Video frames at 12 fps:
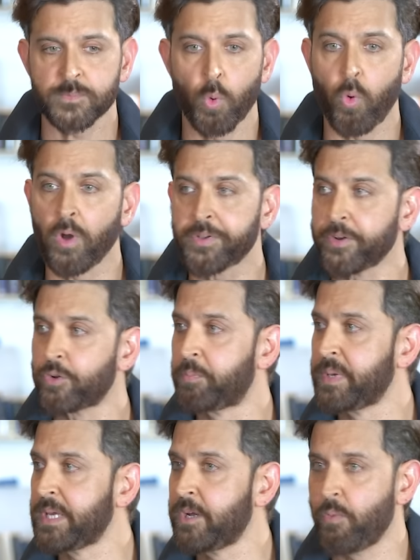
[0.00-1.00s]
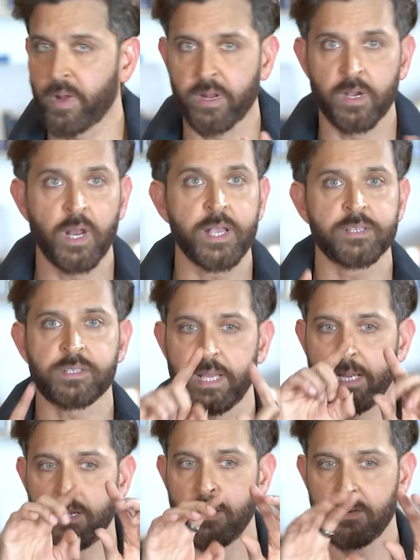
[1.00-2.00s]
wanting to be recognized
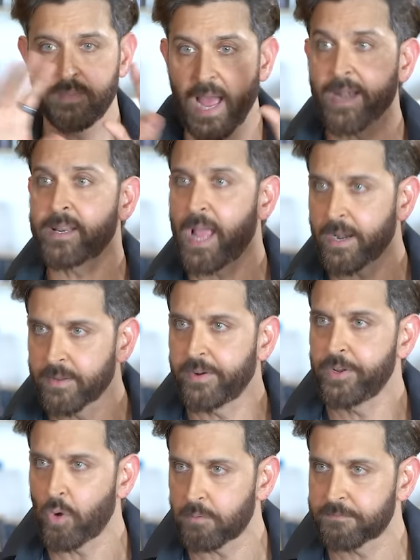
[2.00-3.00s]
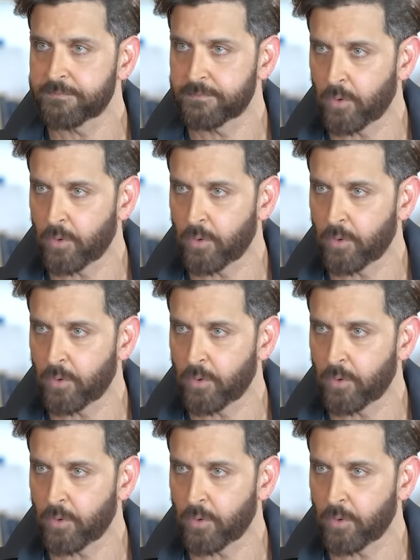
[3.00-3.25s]
in that category of